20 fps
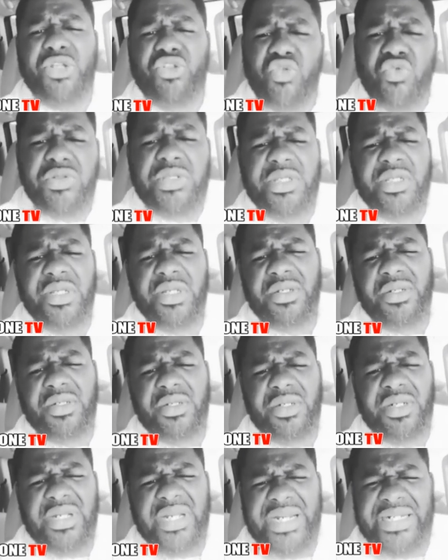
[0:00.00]
But so only me
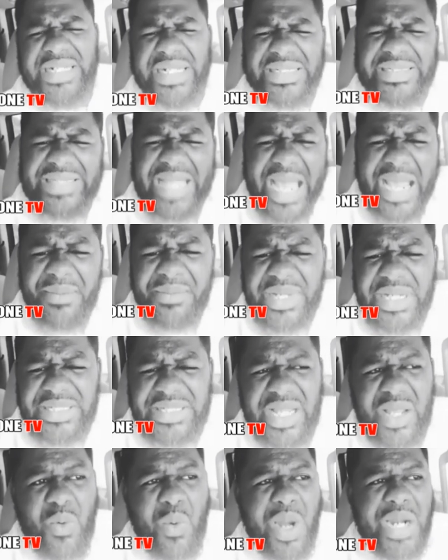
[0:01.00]
aka Shatta say. But me
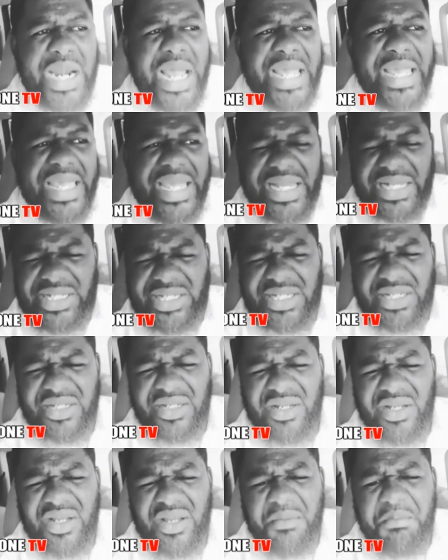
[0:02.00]
name say Shatta
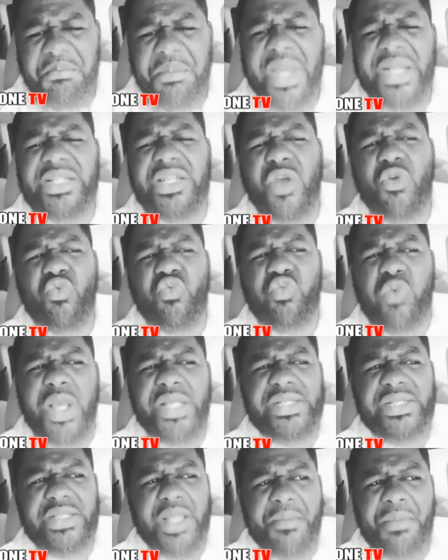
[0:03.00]
beba. And I say me kwa ku
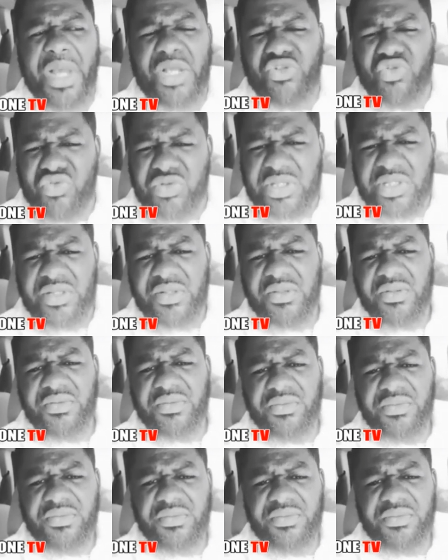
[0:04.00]
duo before.
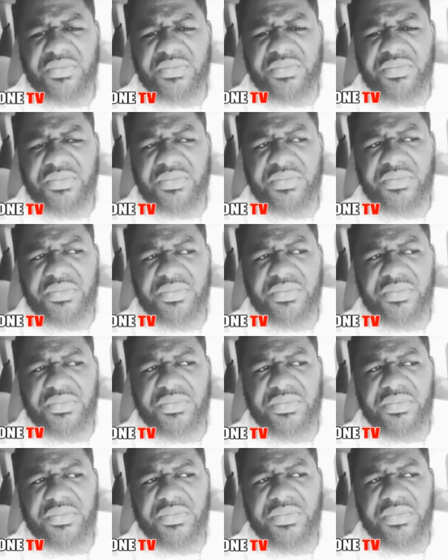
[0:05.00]
Me duo a
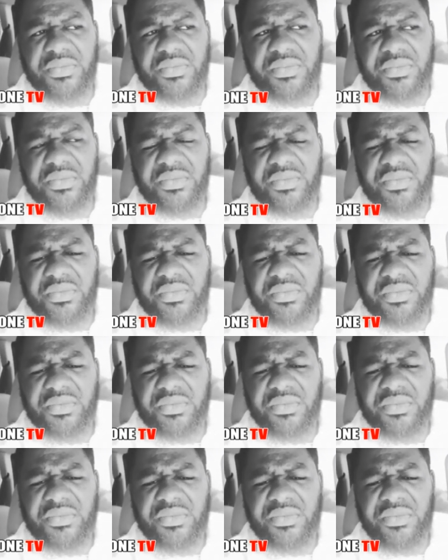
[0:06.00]
Shatta tio say.